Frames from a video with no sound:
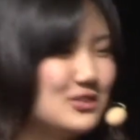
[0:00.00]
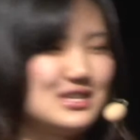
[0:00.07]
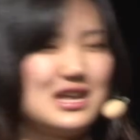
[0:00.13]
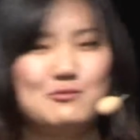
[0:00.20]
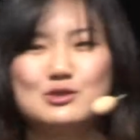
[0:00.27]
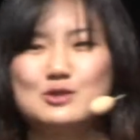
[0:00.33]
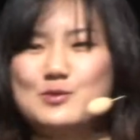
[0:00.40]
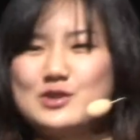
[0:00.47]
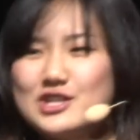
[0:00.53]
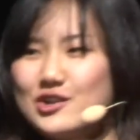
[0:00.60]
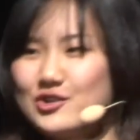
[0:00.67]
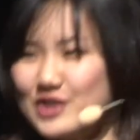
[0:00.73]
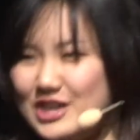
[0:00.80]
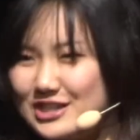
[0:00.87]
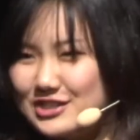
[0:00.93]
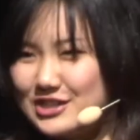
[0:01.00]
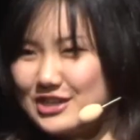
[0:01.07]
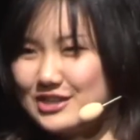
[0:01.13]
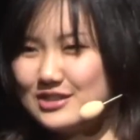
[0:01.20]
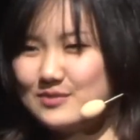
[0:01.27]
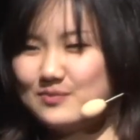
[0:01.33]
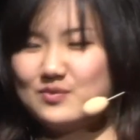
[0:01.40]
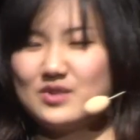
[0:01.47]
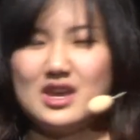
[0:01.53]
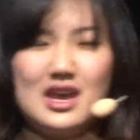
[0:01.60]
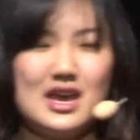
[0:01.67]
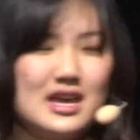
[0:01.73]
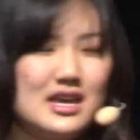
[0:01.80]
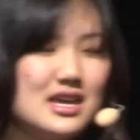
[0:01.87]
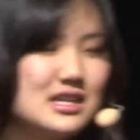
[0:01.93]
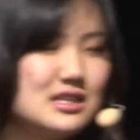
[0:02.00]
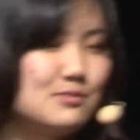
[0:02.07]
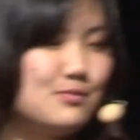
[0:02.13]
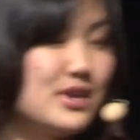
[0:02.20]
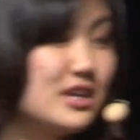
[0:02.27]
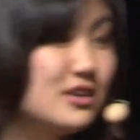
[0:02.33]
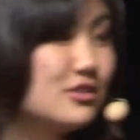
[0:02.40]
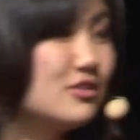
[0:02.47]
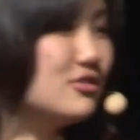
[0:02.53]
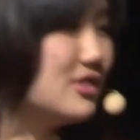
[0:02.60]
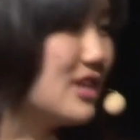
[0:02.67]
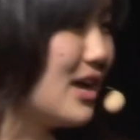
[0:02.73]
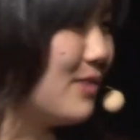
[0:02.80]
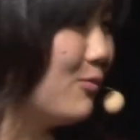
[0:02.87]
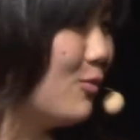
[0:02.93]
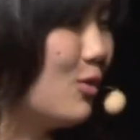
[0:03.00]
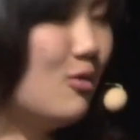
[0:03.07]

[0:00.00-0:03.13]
some special dishes, he speaks to them,